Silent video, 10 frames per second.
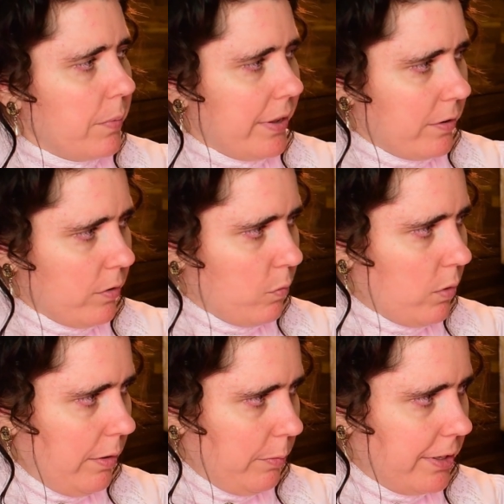But
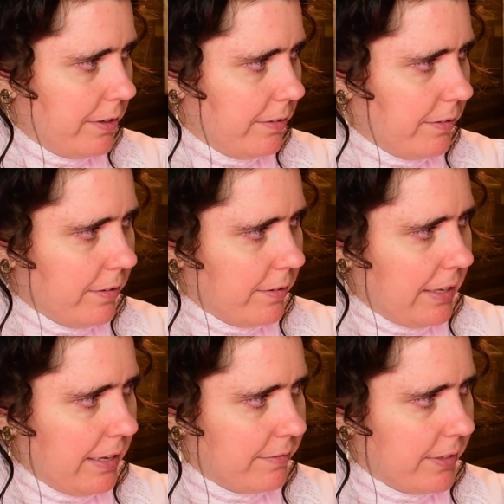while we
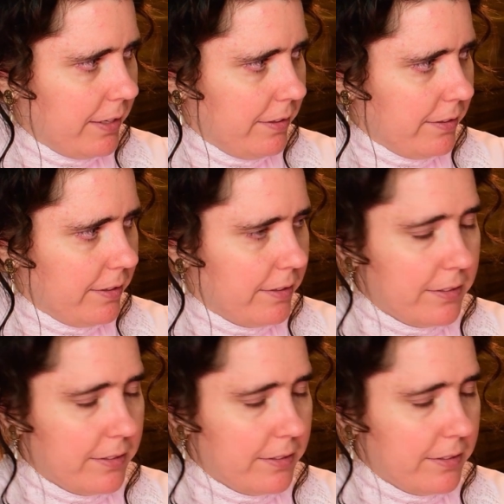have a